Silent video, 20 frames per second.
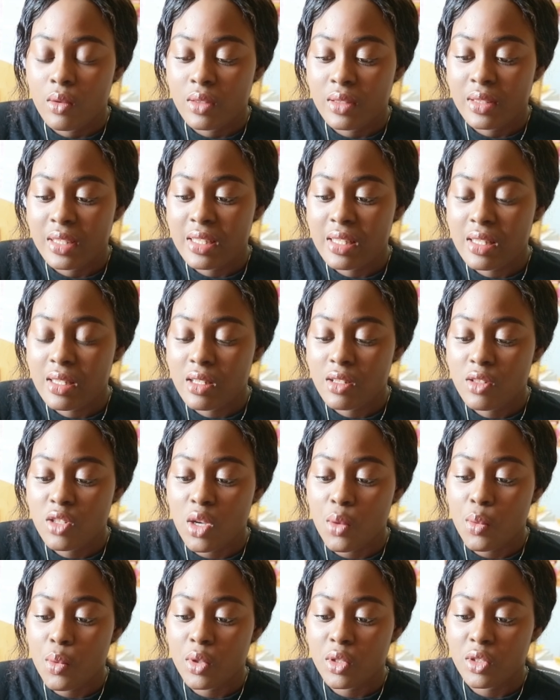This is the
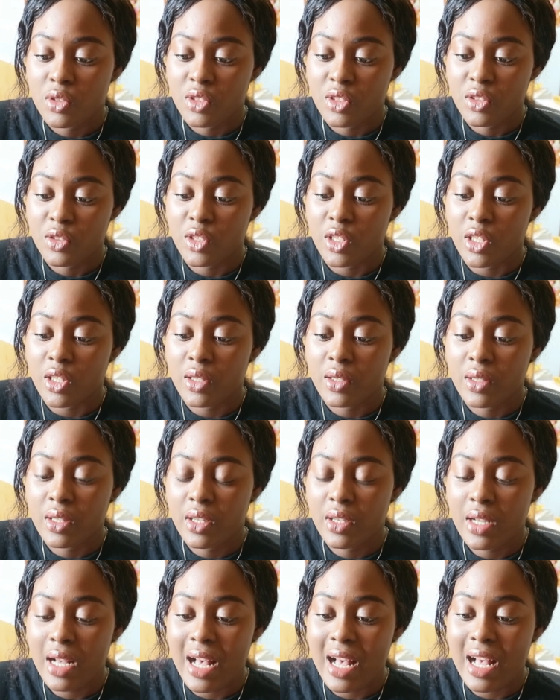top 100 drug,
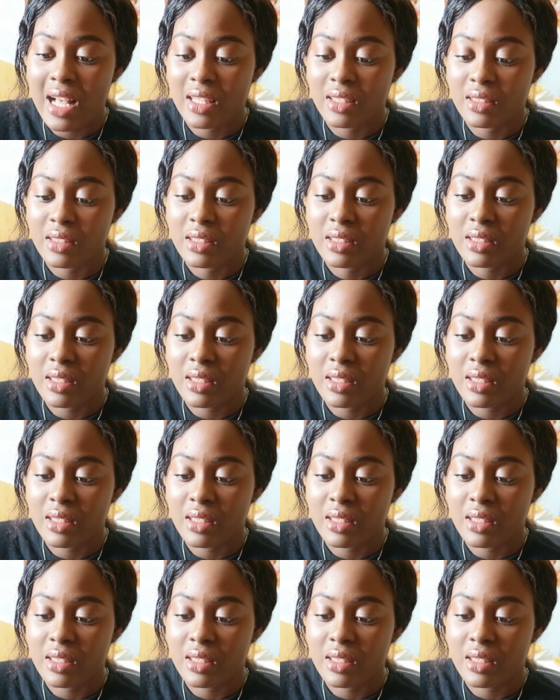and